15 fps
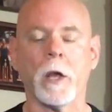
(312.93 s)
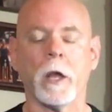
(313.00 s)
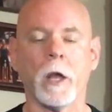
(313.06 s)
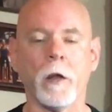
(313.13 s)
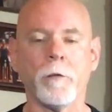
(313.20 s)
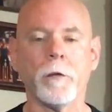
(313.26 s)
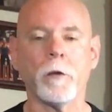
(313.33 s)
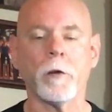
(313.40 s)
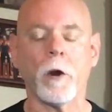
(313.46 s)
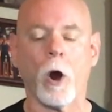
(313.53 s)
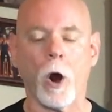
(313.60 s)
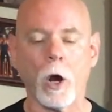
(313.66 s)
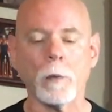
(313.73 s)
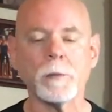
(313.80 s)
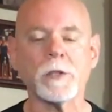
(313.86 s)
If your
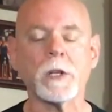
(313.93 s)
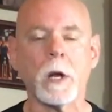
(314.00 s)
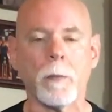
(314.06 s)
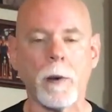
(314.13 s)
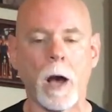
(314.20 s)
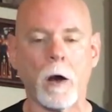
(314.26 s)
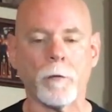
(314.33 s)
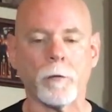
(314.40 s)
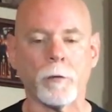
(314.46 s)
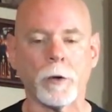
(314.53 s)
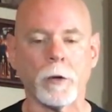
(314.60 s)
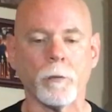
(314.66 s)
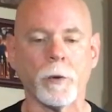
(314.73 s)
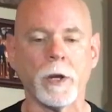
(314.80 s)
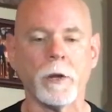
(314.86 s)
arms come out for
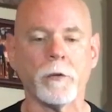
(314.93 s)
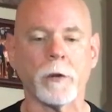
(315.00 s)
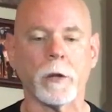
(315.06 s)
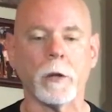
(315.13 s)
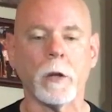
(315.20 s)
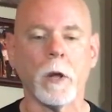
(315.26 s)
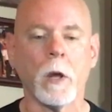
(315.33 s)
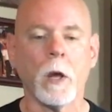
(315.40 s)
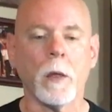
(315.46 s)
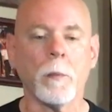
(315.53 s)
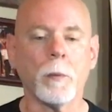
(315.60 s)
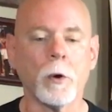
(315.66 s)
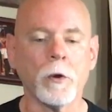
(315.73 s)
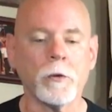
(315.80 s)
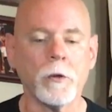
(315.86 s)
any reason,
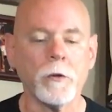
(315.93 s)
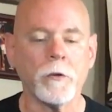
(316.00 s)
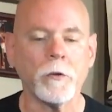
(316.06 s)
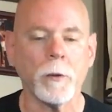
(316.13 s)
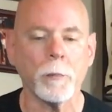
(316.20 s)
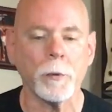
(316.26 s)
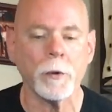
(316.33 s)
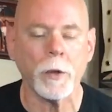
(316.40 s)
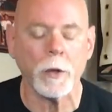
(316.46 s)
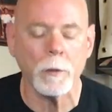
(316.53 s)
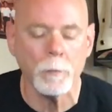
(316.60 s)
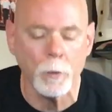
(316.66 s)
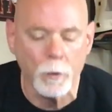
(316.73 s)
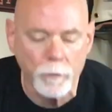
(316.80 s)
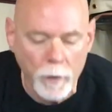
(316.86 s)
person is simply going to
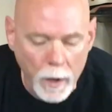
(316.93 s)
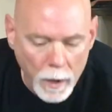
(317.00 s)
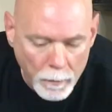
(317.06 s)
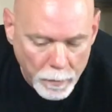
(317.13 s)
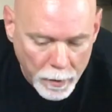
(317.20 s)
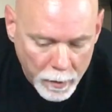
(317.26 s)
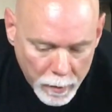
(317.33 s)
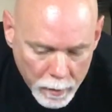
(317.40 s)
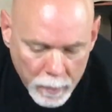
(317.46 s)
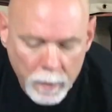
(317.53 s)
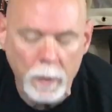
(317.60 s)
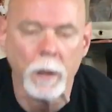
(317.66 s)
move up